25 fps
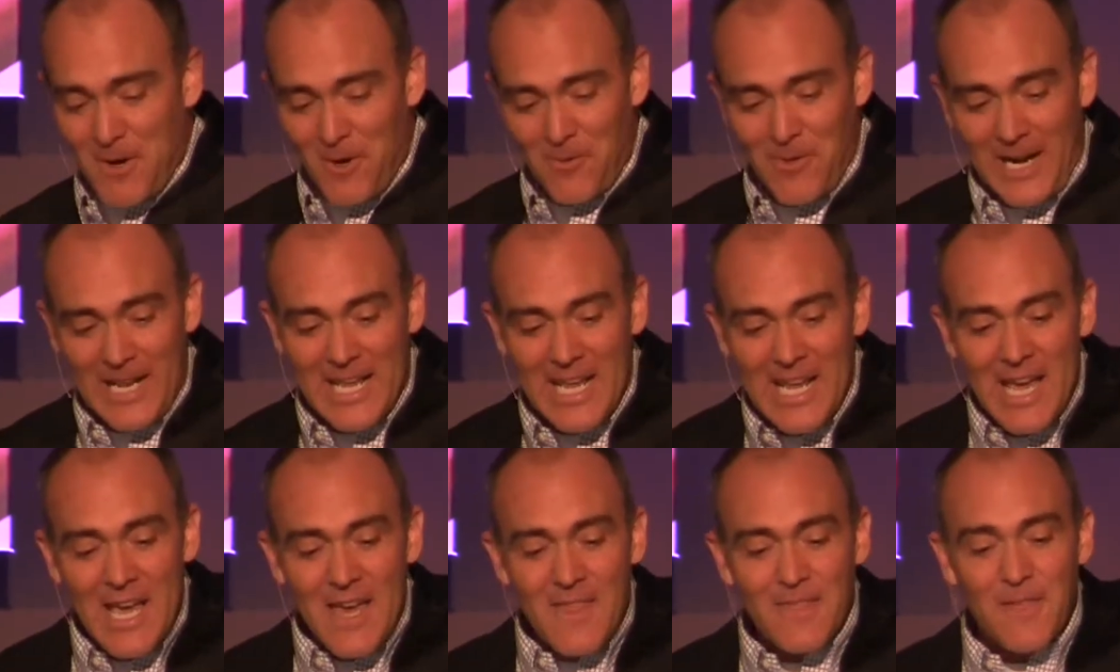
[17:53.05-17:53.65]

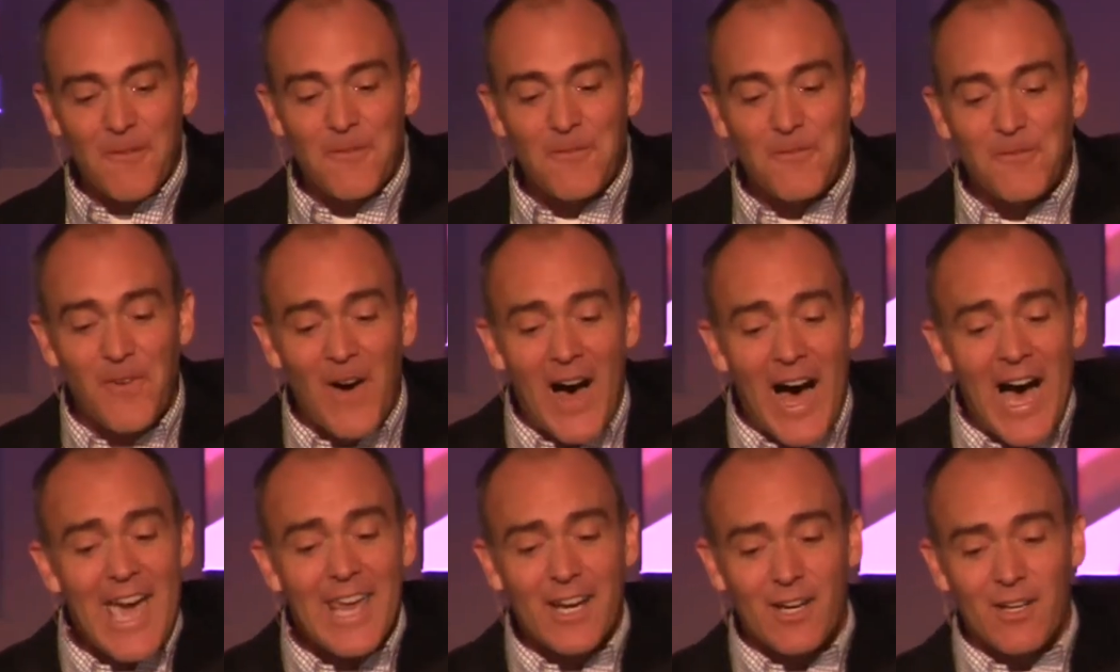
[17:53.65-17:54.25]
Ready? The
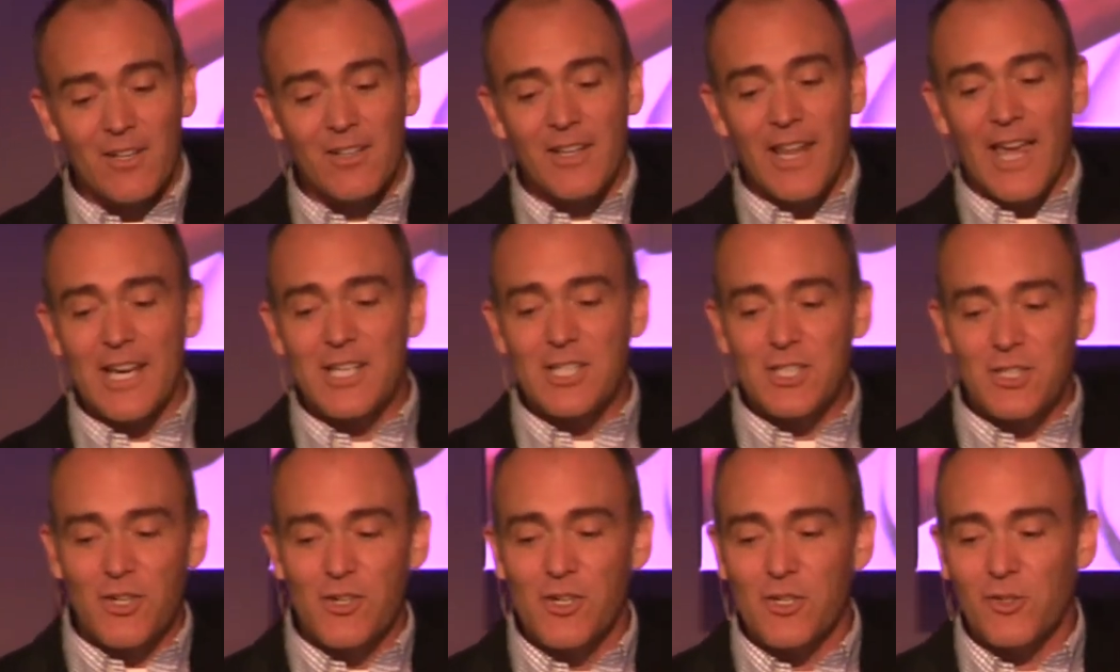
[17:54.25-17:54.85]
final
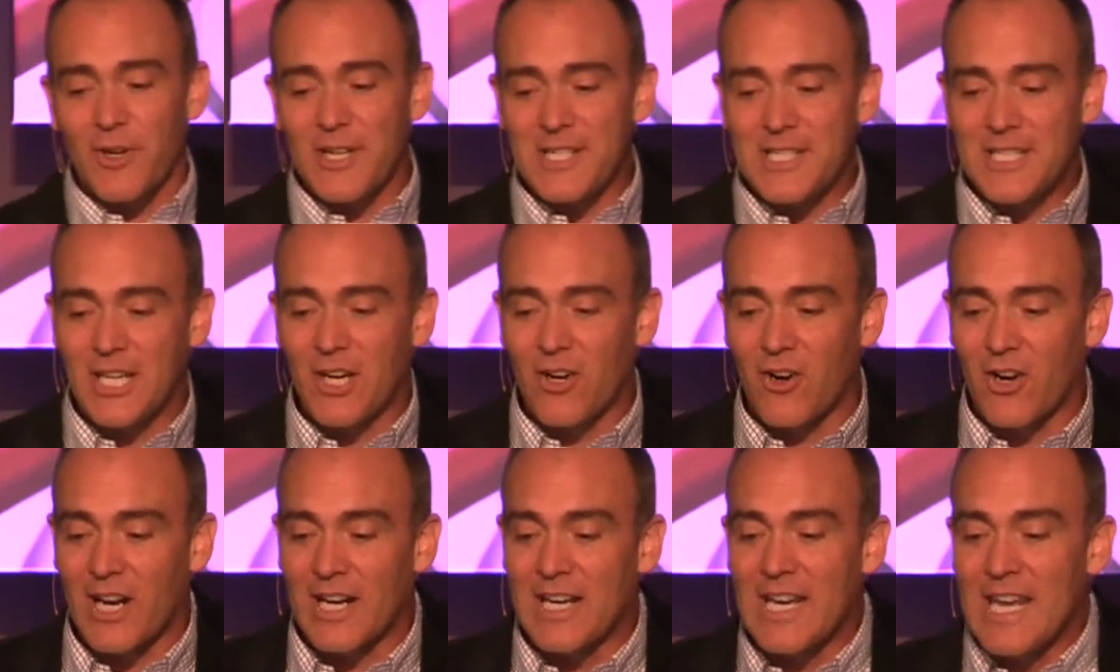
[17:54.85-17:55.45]
external
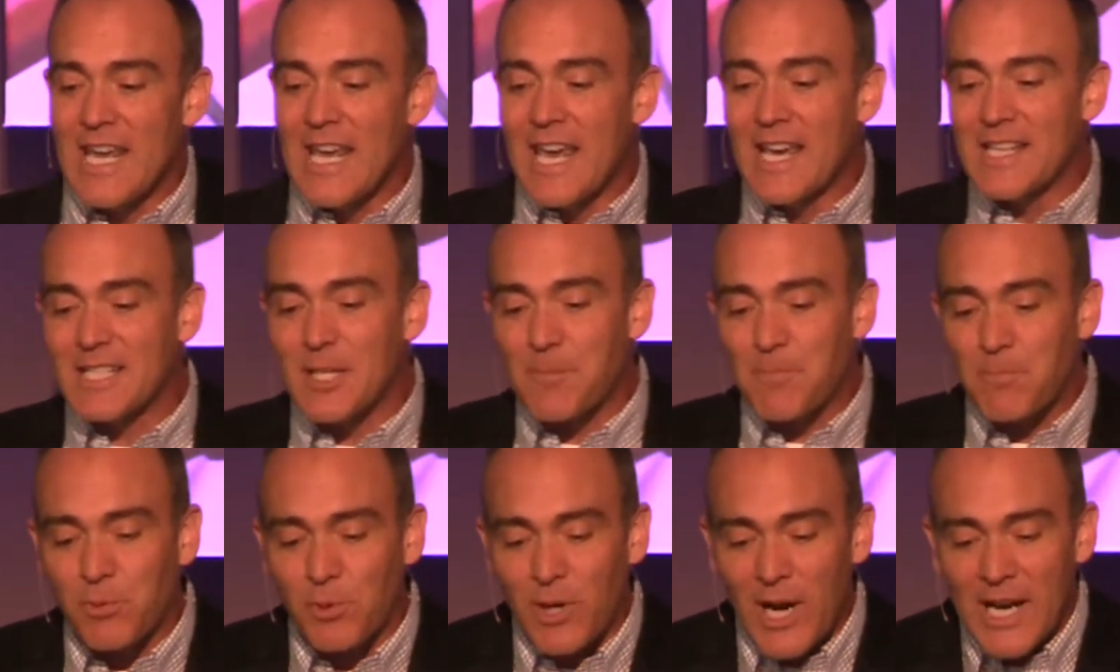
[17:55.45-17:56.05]
criterion is
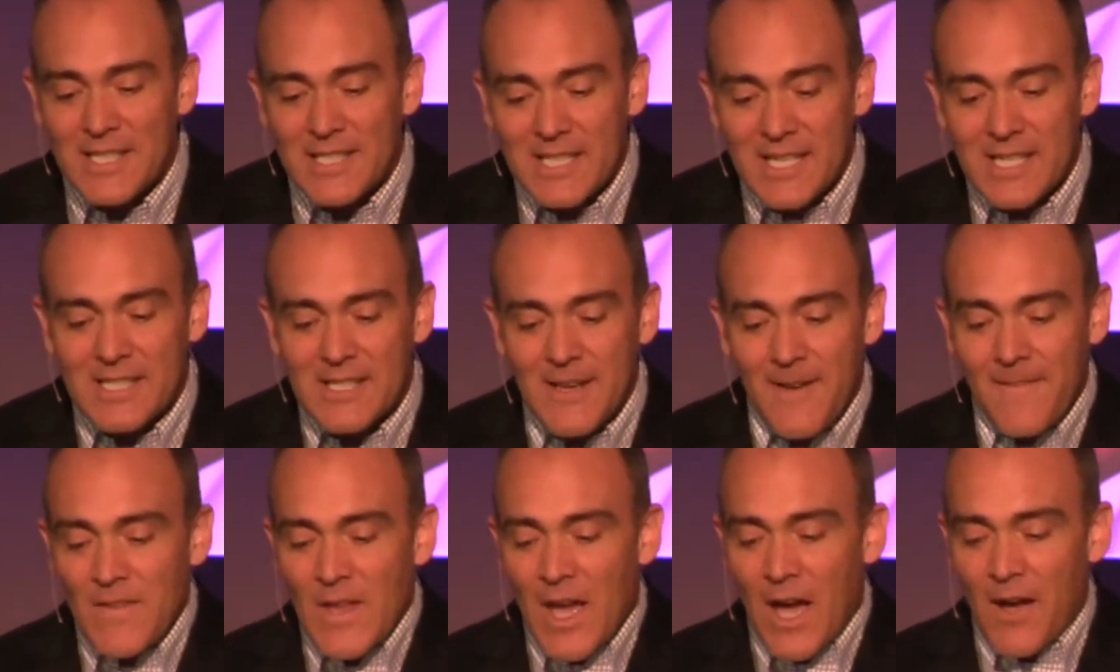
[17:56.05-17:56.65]
the
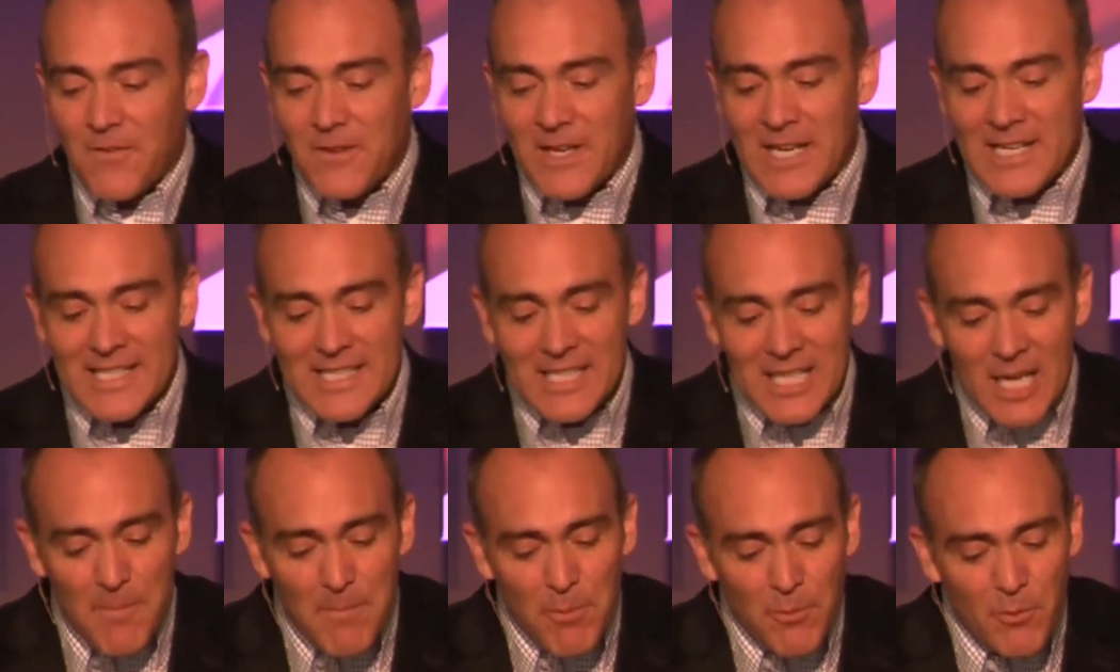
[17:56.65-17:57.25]
presence of
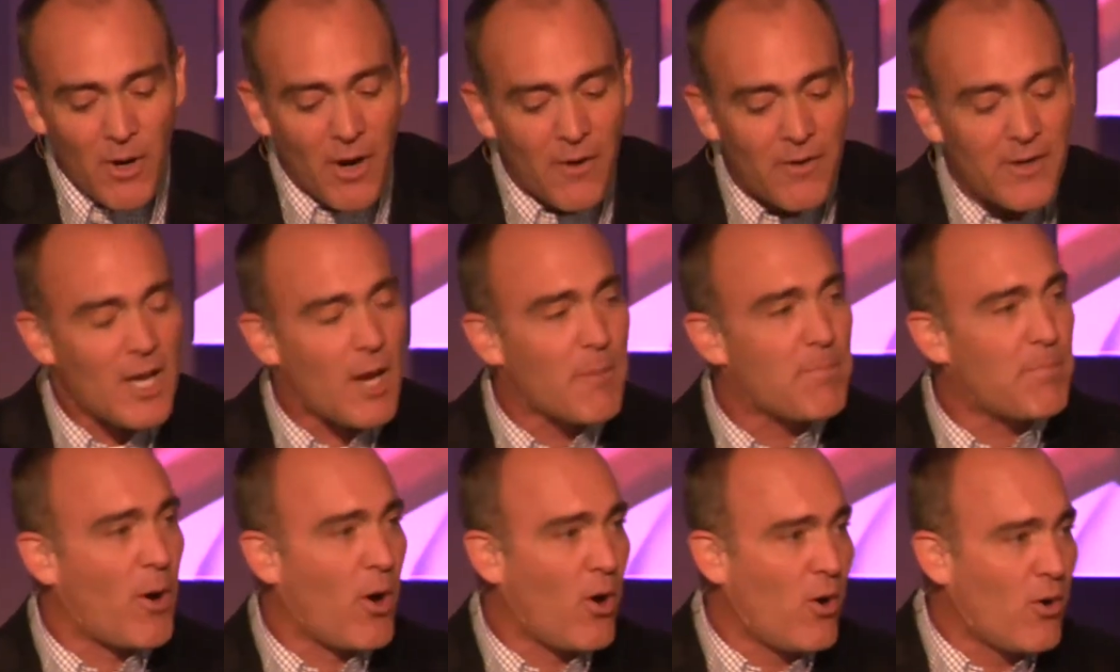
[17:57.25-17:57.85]
contemporary
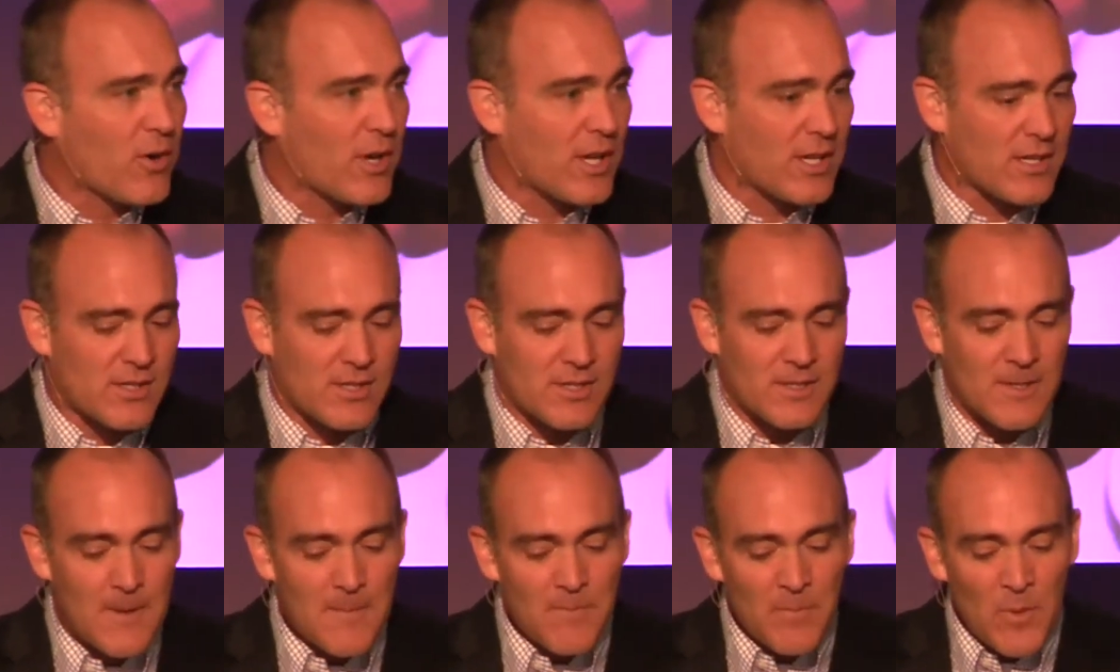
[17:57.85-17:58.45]

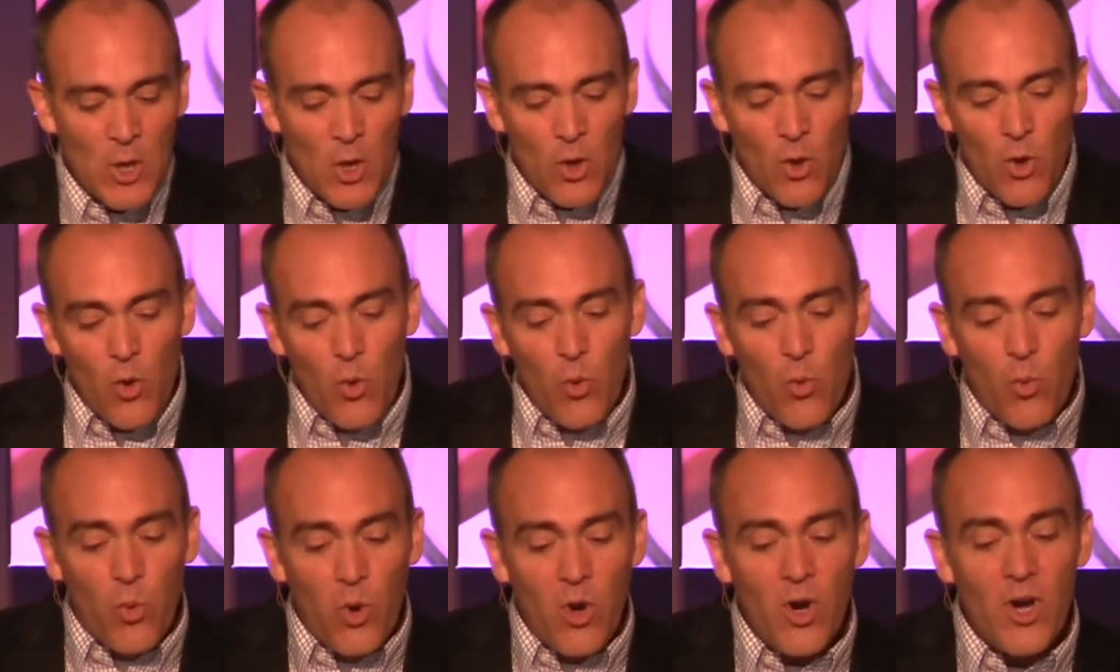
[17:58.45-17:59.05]
opponents
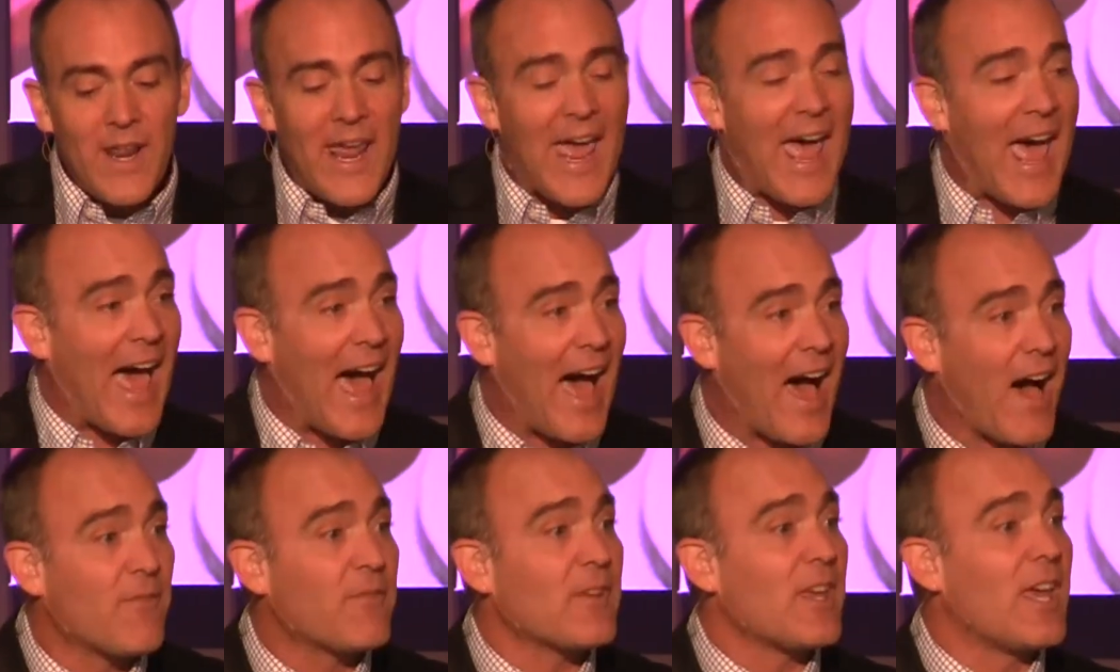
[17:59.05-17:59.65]
who would
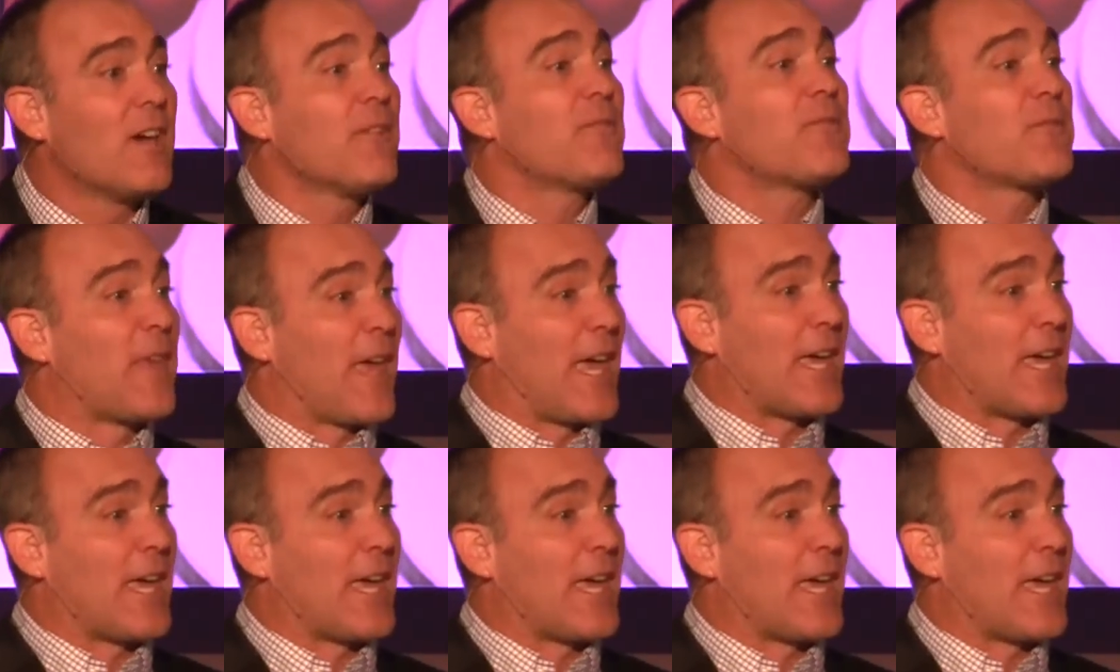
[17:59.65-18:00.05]
have, if they